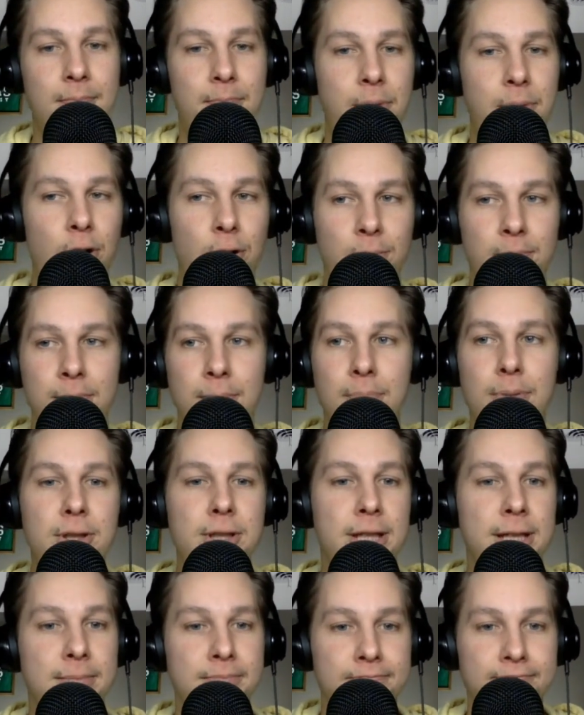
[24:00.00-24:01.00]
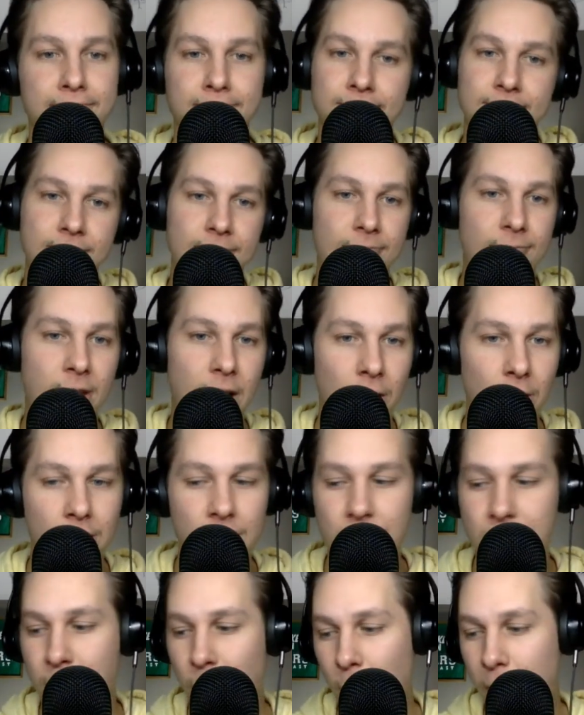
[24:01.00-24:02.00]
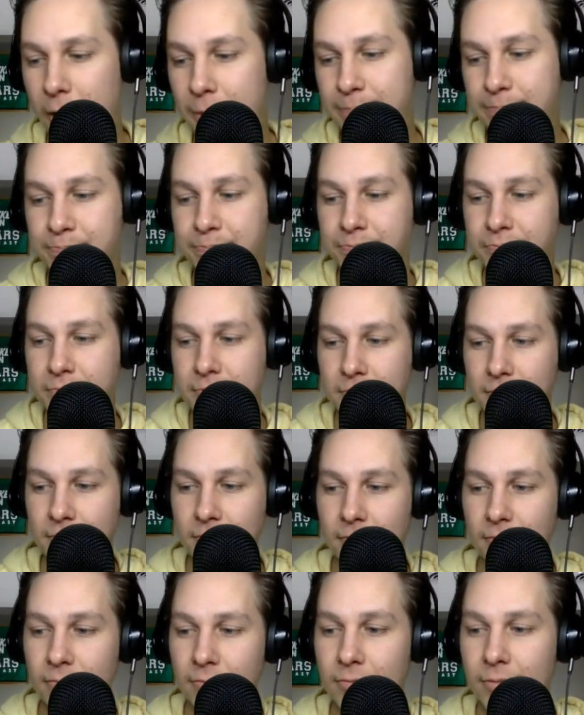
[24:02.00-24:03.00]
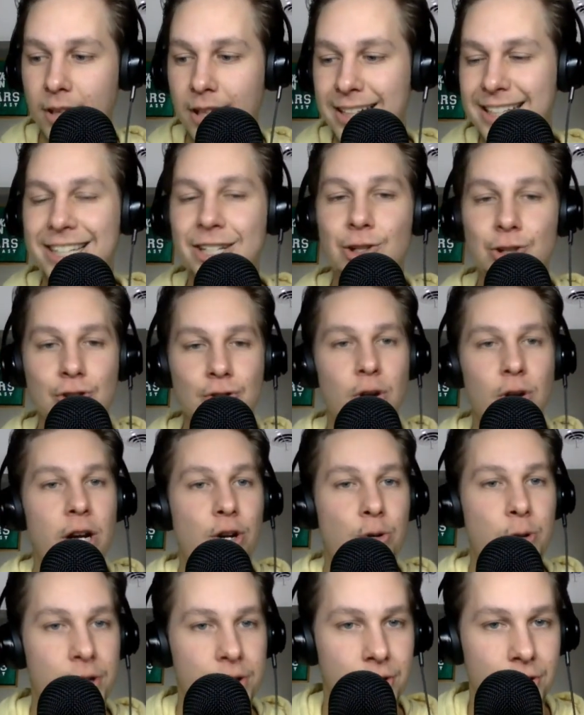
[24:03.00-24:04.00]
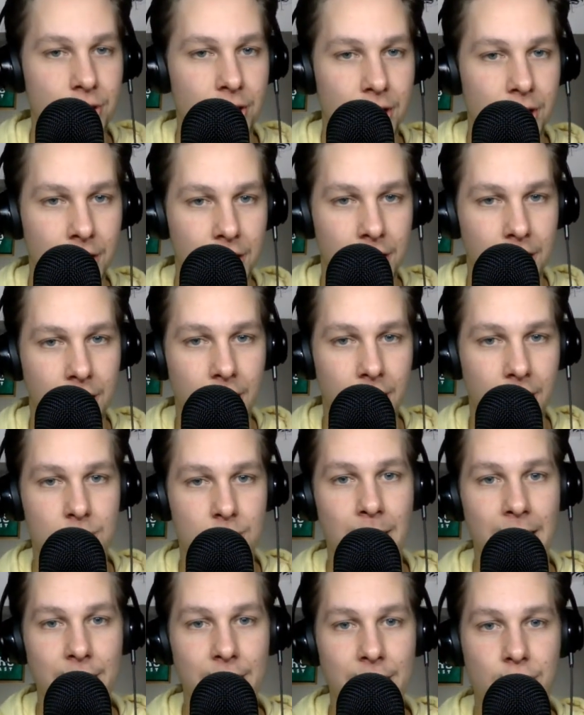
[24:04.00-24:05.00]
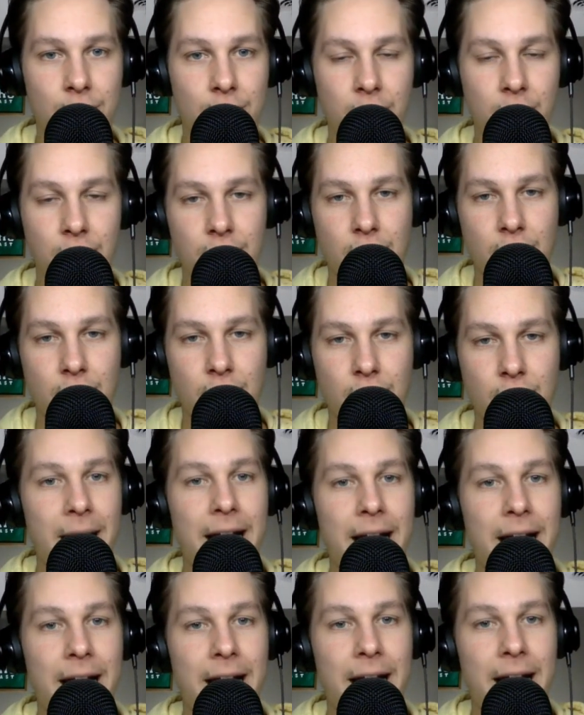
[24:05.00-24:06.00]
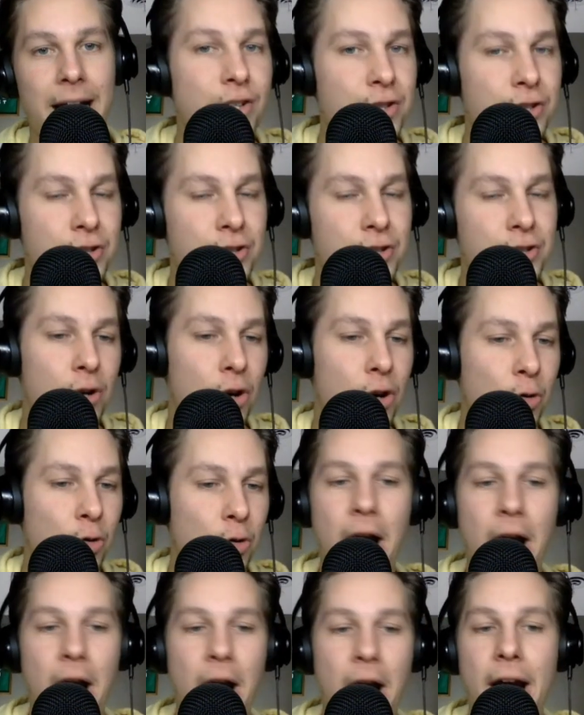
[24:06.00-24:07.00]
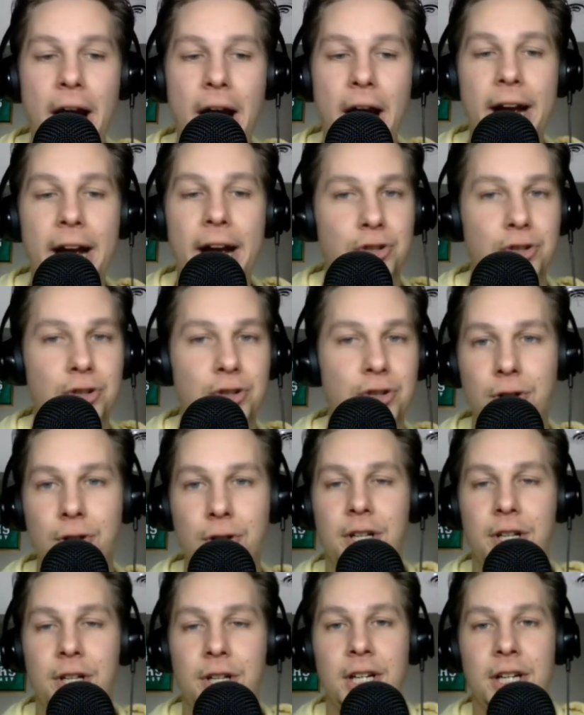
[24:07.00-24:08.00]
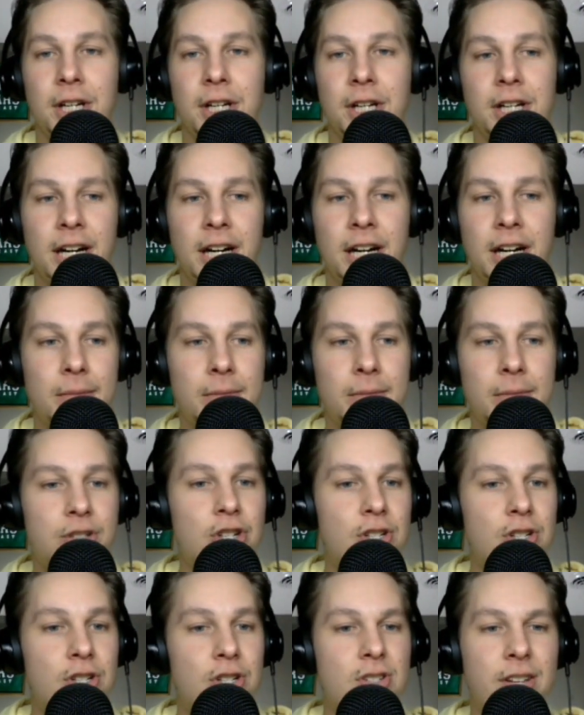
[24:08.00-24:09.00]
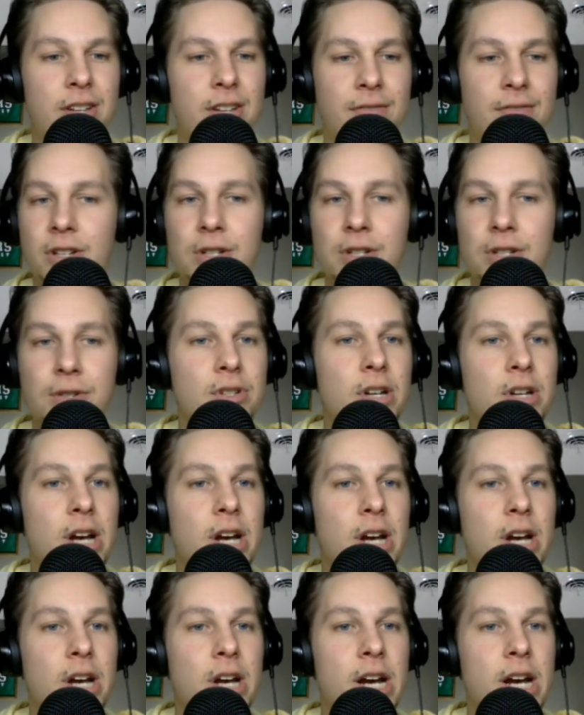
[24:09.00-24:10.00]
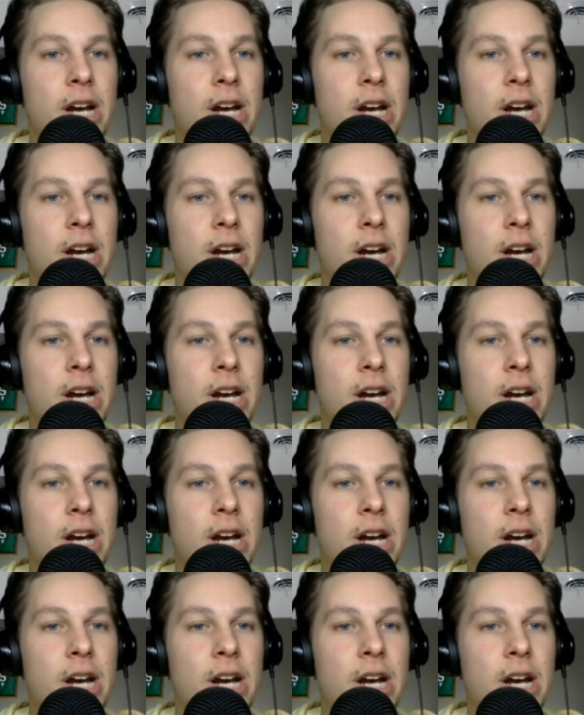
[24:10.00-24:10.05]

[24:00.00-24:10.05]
Boom. Book it. There it is for you. Nils Lundkvist is my shooting star. Paired next to Ryan Suter. It feels like